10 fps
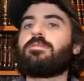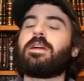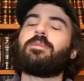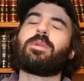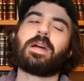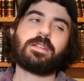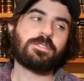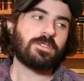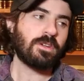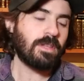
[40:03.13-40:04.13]
right? And we're not
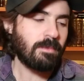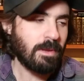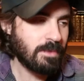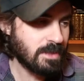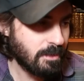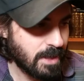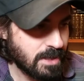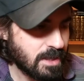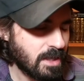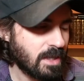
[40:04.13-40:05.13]
concerned that maybe
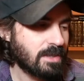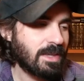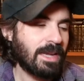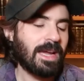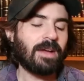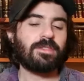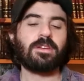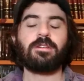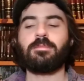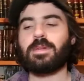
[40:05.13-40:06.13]
somebody's going to take out
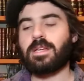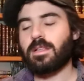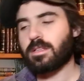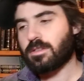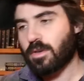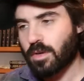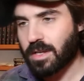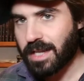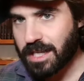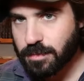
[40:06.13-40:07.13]
their Megillah to go
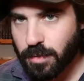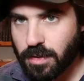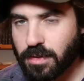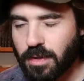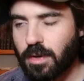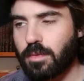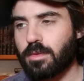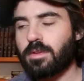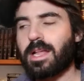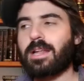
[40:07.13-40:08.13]
to an expert. No,
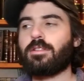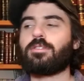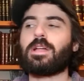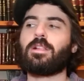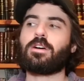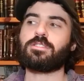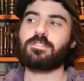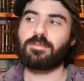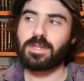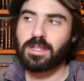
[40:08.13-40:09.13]
you're allowed to learn the
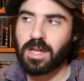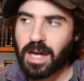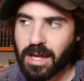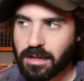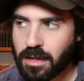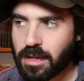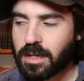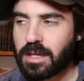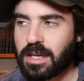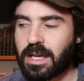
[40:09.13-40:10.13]
halachos of Megillah on
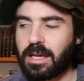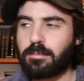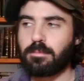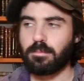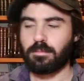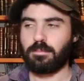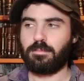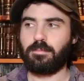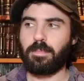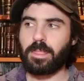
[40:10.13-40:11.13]
um,
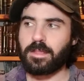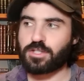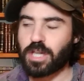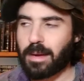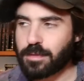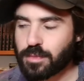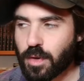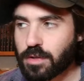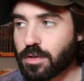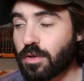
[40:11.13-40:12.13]
Shabbos.
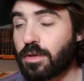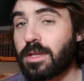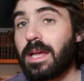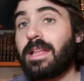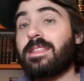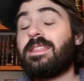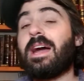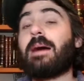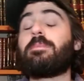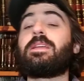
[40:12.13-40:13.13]
We also learned
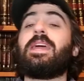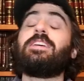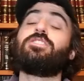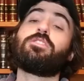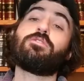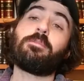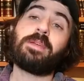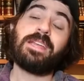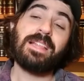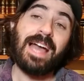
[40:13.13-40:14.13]
the obligation to read
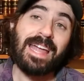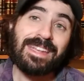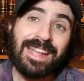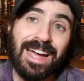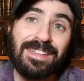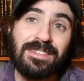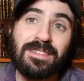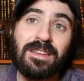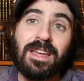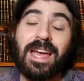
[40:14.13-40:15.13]
Megillah at
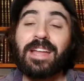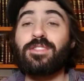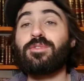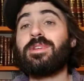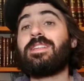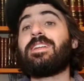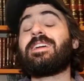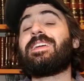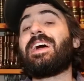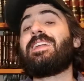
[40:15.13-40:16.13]
night and to read it
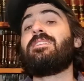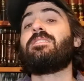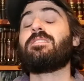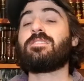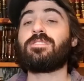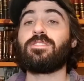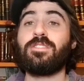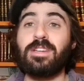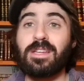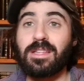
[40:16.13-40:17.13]
again
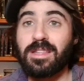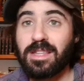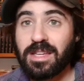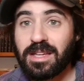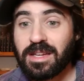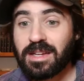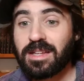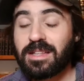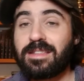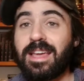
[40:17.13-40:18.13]
during the
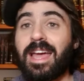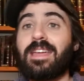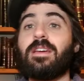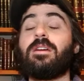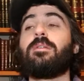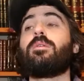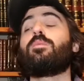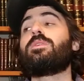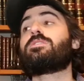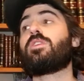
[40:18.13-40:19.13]
day.
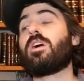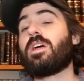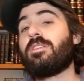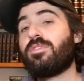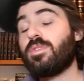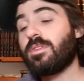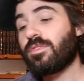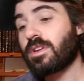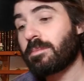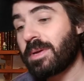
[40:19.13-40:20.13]
We saw a few
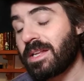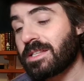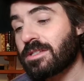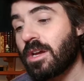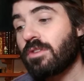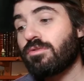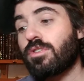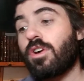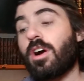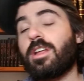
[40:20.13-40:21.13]
different opinions
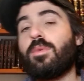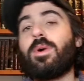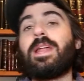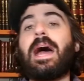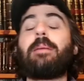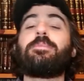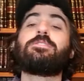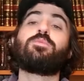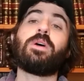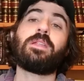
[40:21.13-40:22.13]
regarding what
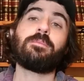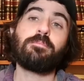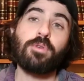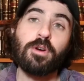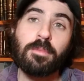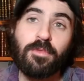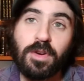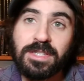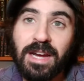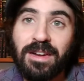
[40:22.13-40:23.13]
happens when Purim
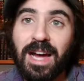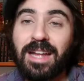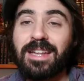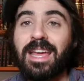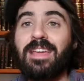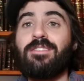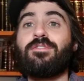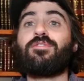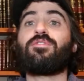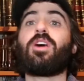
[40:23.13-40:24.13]
falls out on
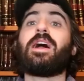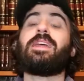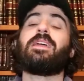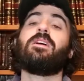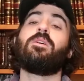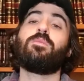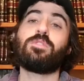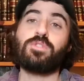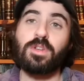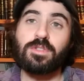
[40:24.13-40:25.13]
a Friday.
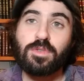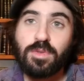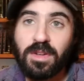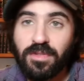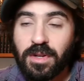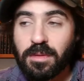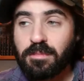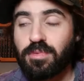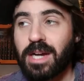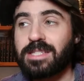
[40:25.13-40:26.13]
We saw two different
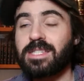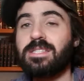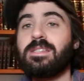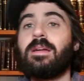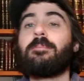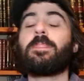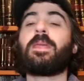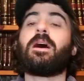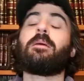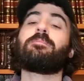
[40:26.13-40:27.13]
brises.
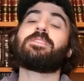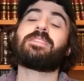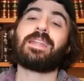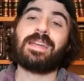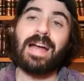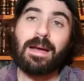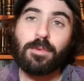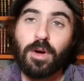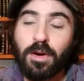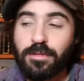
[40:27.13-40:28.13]
Um, the
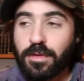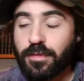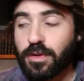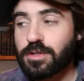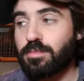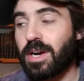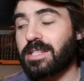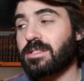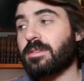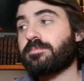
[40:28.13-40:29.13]
Tanakama of the first
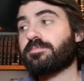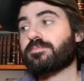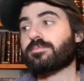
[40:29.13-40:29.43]
brisa